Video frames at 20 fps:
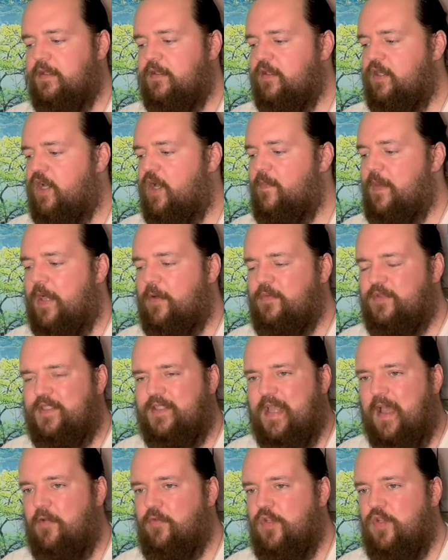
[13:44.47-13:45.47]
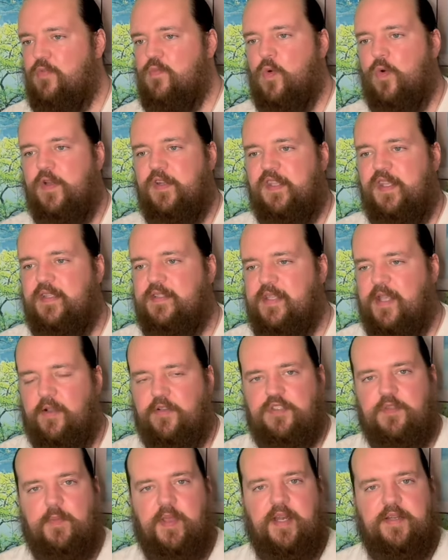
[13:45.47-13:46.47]
come out and tell you more
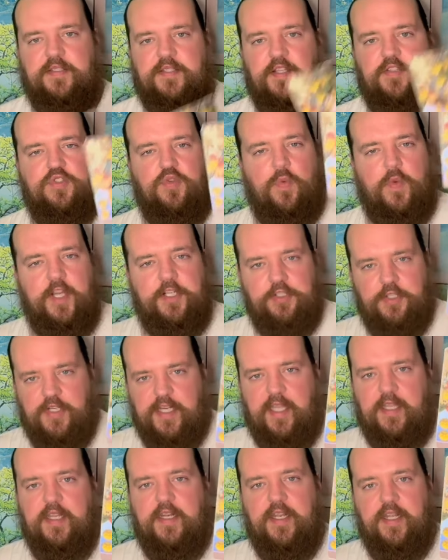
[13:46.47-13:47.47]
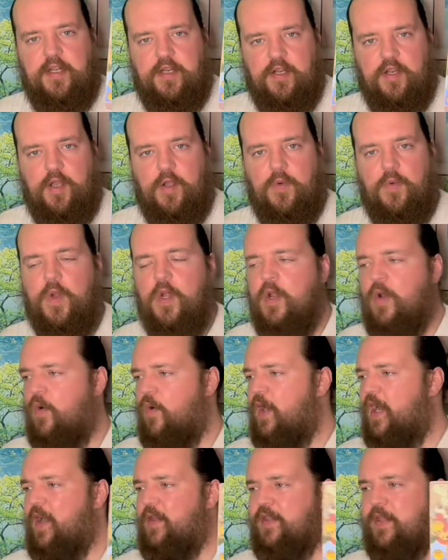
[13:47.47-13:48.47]
details about a situation that you didn't know,
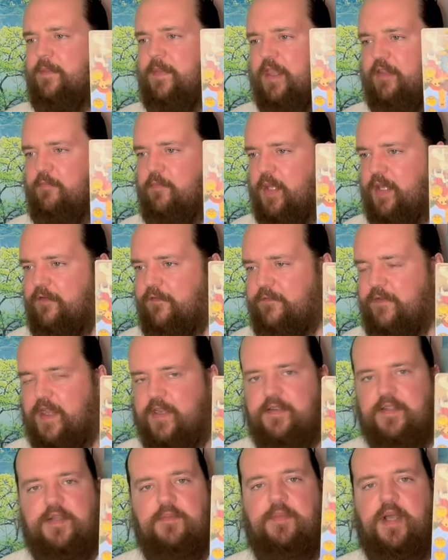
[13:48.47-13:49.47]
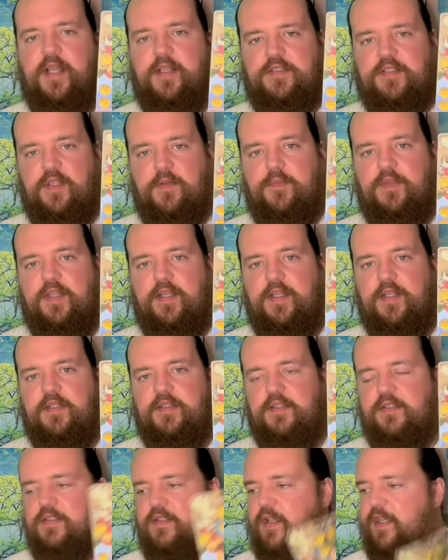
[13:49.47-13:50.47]
or how they may have been affected by something.
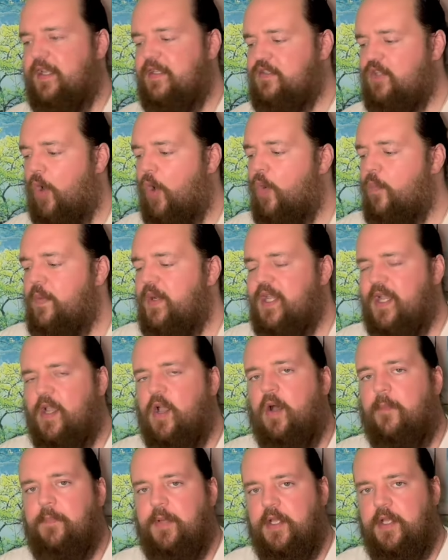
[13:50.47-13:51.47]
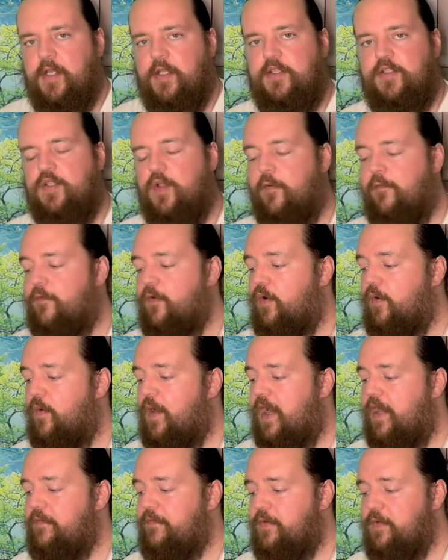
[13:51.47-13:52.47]
It's like, it's opening up. So for a
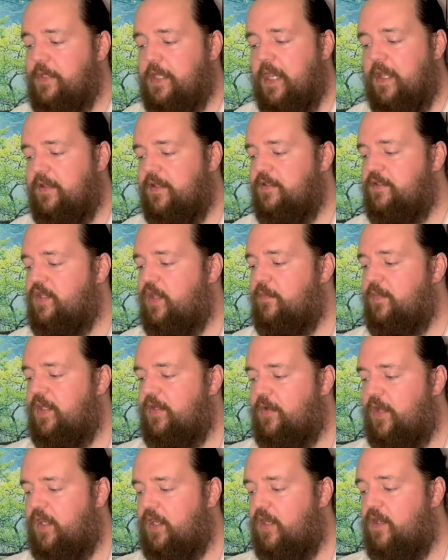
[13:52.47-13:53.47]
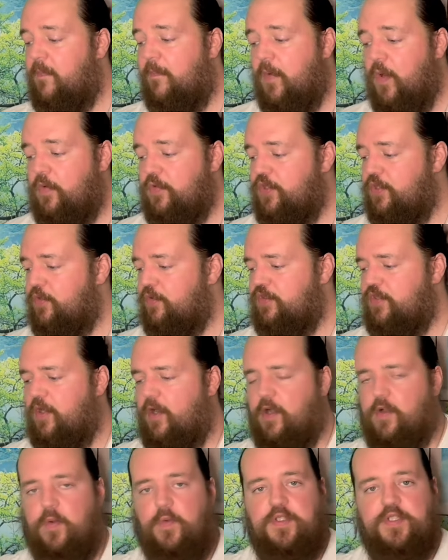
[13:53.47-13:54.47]
lot of you, yeah, this could be like an emotional
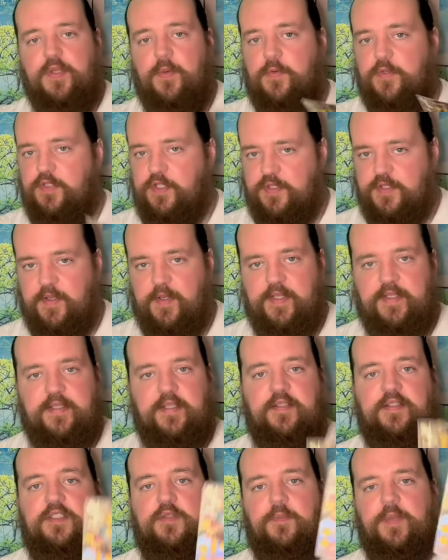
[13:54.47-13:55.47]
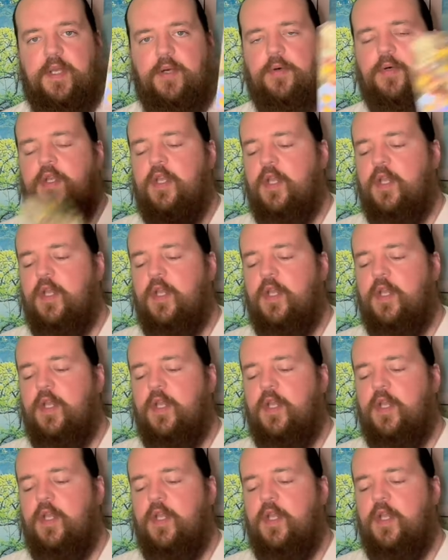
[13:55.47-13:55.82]
talk where someone just lets it spill.